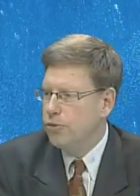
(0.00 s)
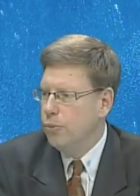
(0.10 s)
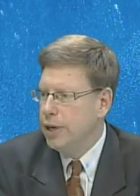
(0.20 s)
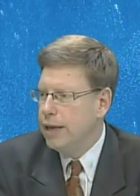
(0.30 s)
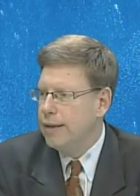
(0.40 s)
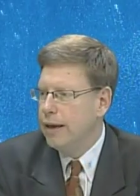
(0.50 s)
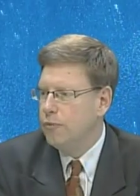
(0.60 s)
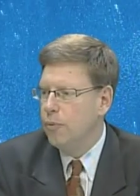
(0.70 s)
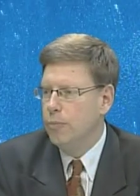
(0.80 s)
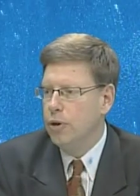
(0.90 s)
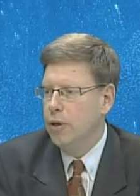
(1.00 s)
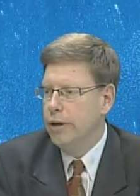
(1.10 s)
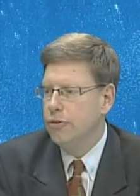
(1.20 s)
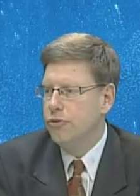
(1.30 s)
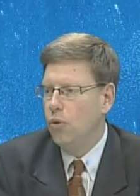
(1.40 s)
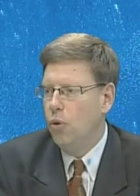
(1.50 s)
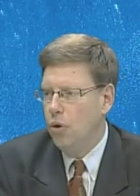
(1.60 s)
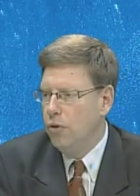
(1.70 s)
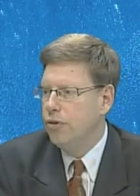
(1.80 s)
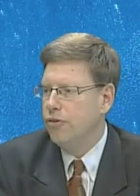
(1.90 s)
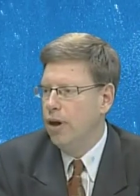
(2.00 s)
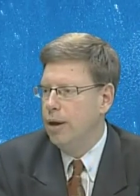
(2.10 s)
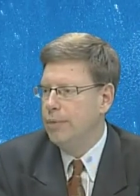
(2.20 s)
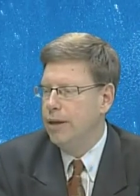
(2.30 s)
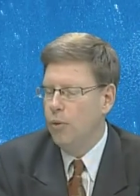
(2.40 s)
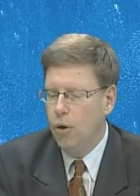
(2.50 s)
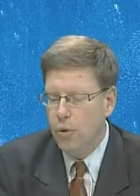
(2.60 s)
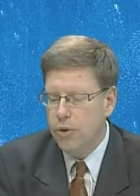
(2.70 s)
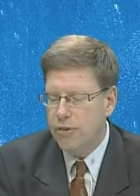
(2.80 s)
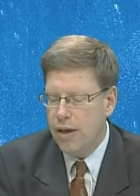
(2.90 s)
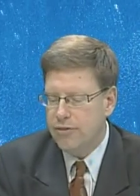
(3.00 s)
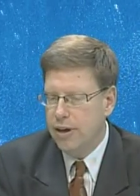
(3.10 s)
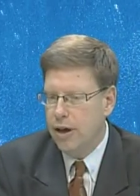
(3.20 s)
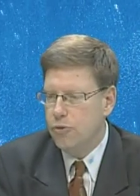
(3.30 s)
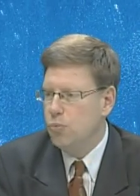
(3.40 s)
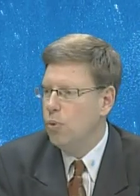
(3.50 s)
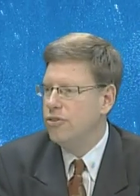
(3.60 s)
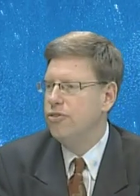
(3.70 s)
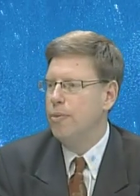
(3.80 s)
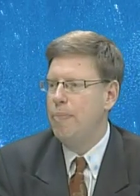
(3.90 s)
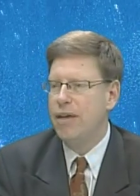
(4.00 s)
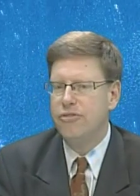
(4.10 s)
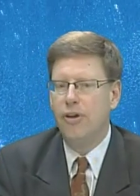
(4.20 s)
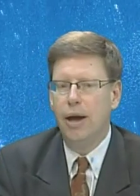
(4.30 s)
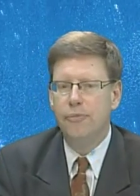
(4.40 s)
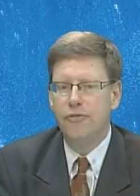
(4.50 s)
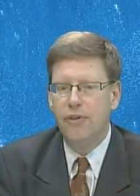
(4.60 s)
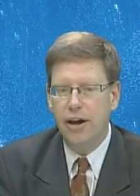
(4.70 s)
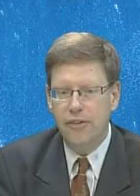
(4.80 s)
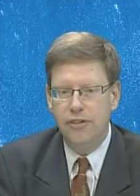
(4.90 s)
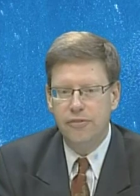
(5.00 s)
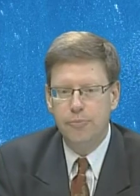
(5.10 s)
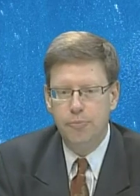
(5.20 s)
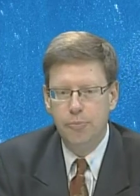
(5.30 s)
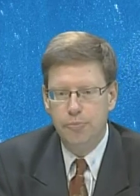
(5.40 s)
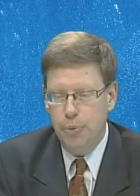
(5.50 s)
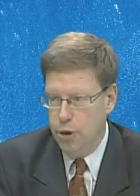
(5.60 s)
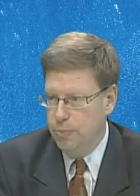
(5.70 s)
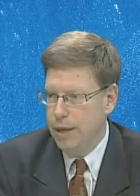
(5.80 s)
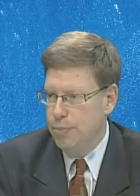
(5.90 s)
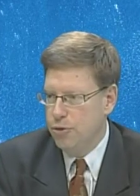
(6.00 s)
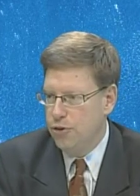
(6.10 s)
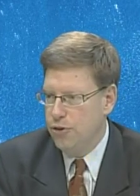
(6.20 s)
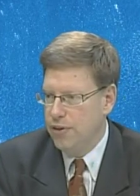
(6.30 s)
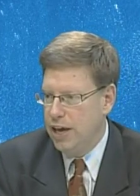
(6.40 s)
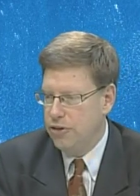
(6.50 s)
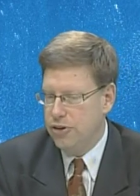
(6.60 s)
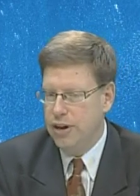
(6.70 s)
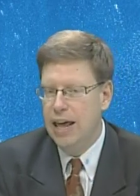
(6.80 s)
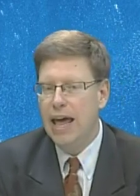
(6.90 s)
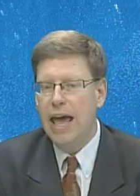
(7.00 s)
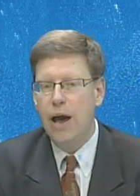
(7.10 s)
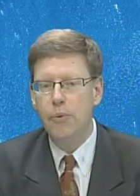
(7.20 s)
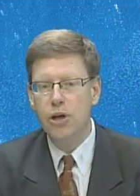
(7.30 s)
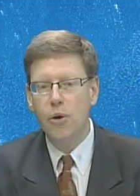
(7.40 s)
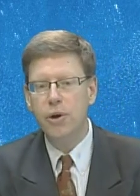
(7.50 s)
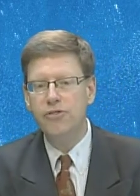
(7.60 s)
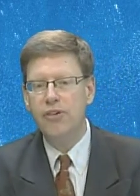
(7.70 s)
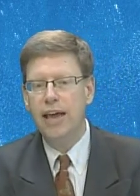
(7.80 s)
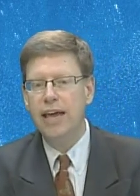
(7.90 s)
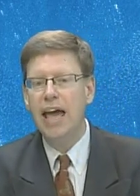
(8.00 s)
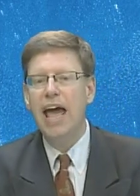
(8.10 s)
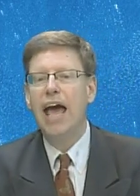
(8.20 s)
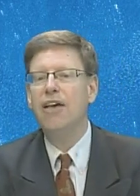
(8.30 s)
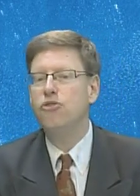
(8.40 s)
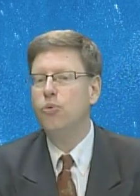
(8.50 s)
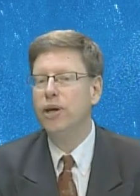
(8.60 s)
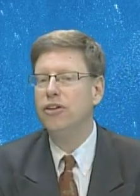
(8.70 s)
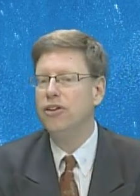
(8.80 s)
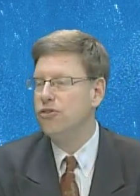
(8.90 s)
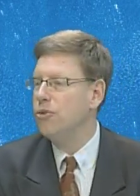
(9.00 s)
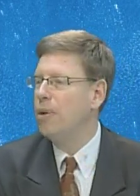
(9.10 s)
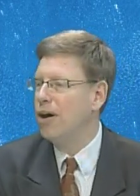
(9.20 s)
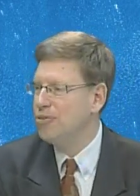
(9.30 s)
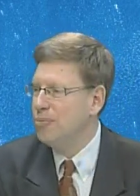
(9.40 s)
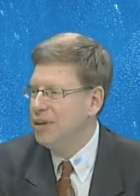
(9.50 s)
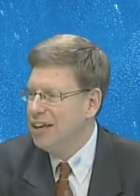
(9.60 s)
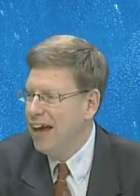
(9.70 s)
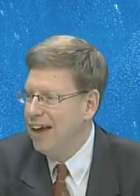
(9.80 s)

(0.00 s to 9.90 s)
We get that from clients all the time, and they're always asking us, what's the best time to file the PERM labor certification? And we always say, as quickly as you possibly can.